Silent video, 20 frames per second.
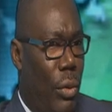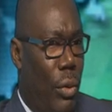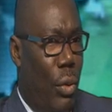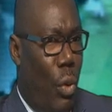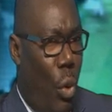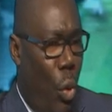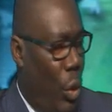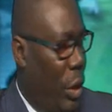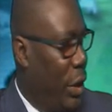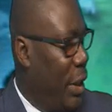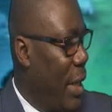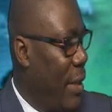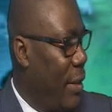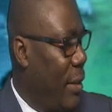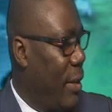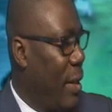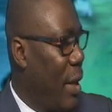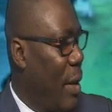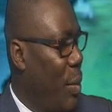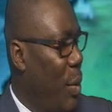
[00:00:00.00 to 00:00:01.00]

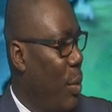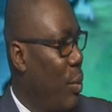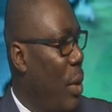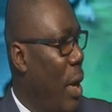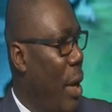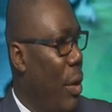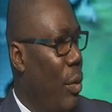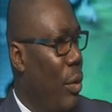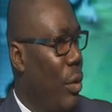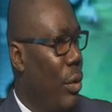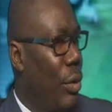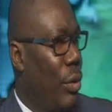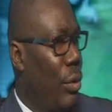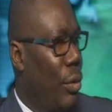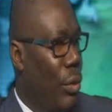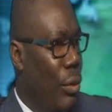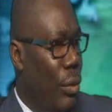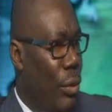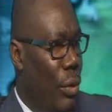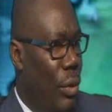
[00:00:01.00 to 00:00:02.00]
Colchester. People are going
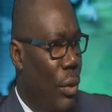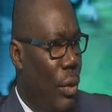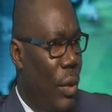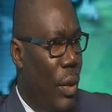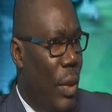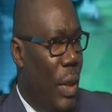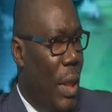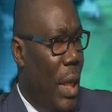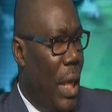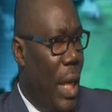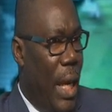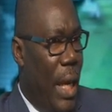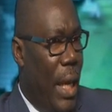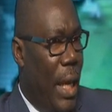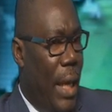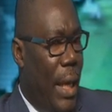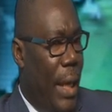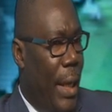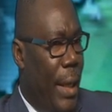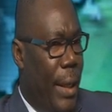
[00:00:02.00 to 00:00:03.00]
to
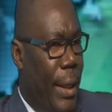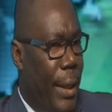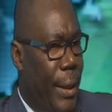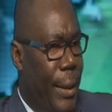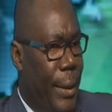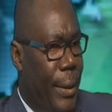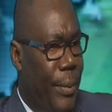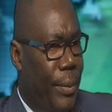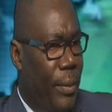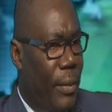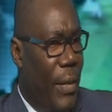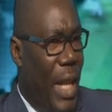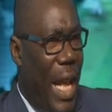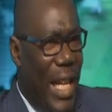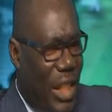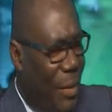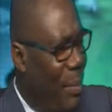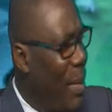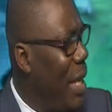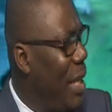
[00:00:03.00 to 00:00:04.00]
uh,
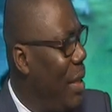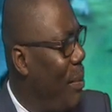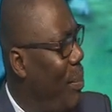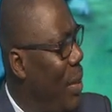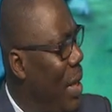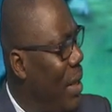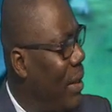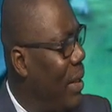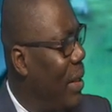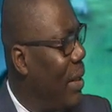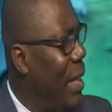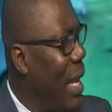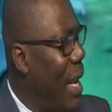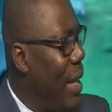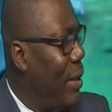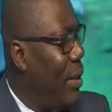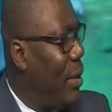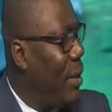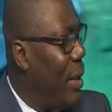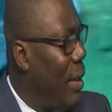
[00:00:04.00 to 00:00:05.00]
as many places there
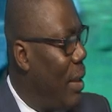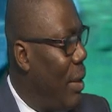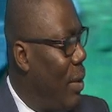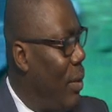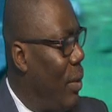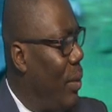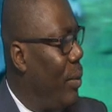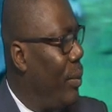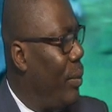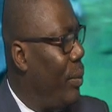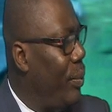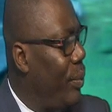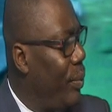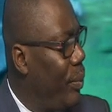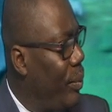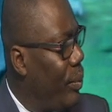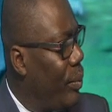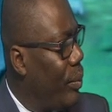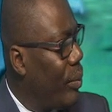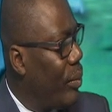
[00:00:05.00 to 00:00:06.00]
is. But can you
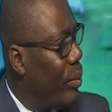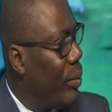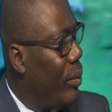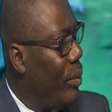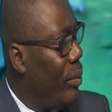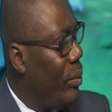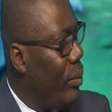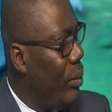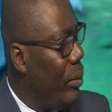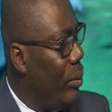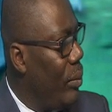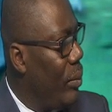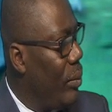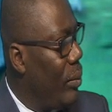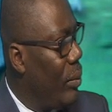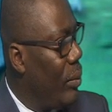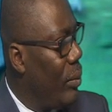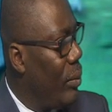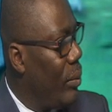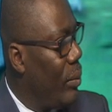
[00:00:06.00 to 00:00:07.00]
work in London
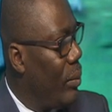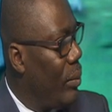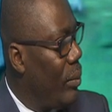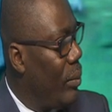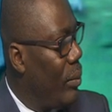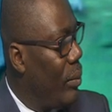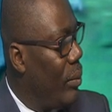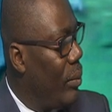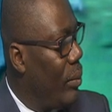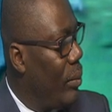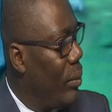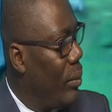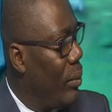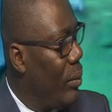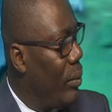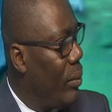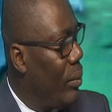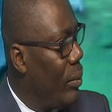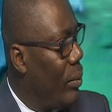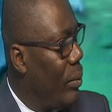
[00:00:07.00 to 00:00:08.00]
and then go and
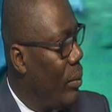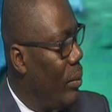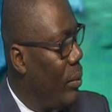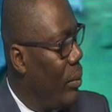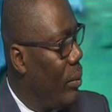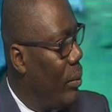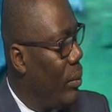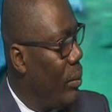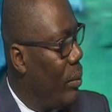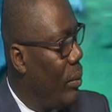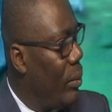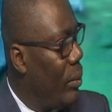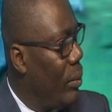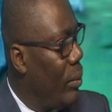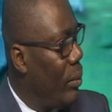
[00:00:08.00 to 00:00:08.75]
buy a property